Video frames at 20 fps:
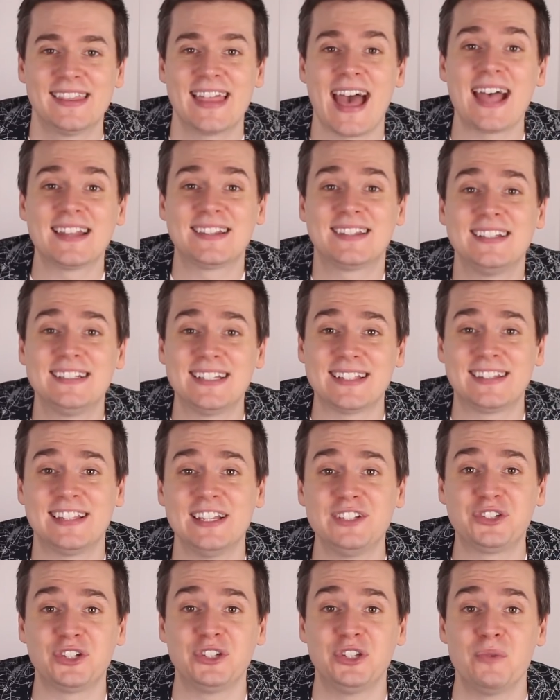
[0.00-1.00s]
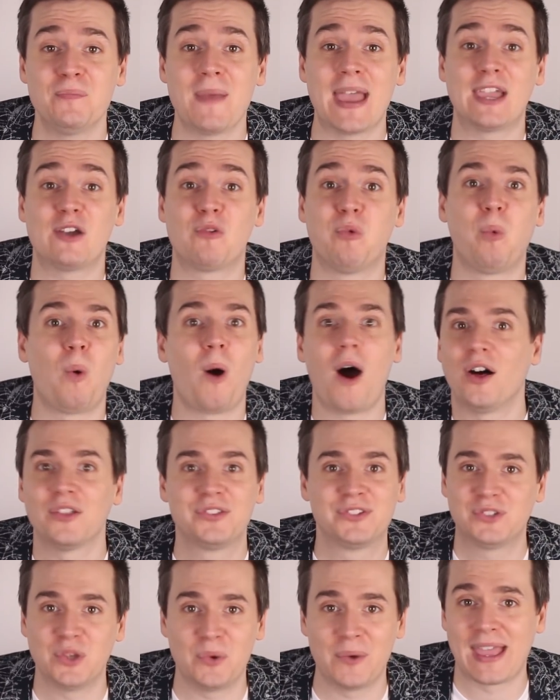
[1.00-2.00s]
That's a decision you make
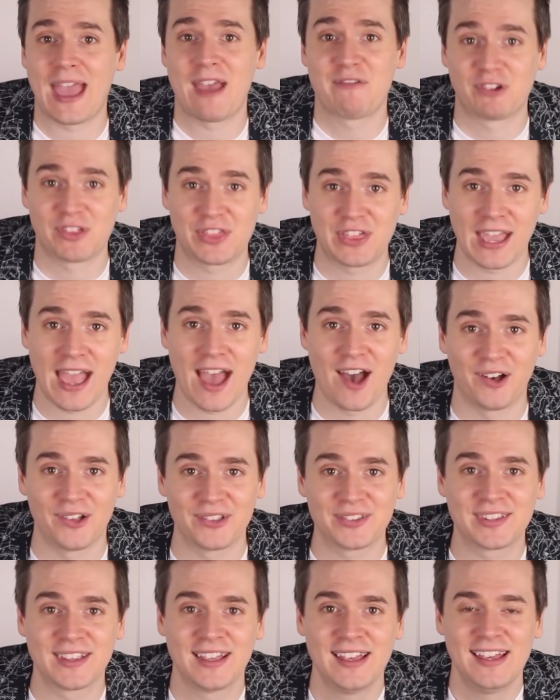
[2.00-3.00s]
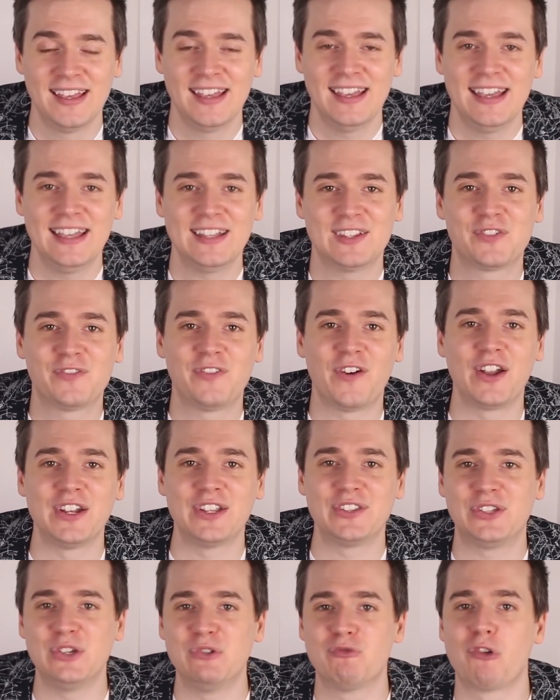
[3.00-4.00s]
whilst doing everything else. It's fun
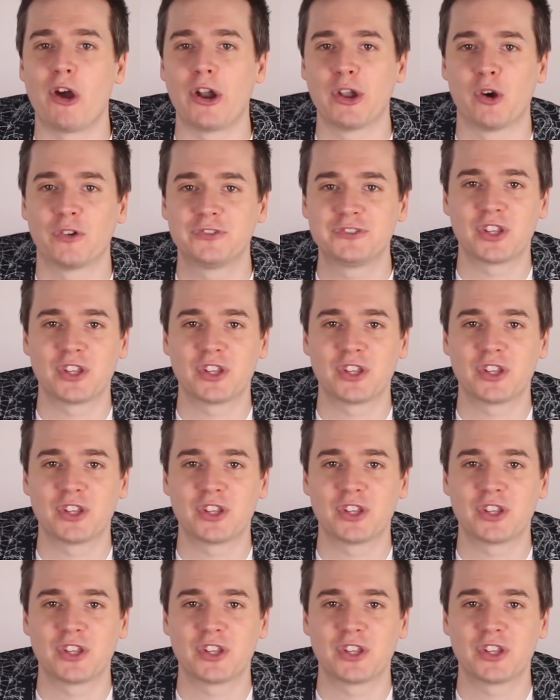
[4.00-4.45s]
as you run off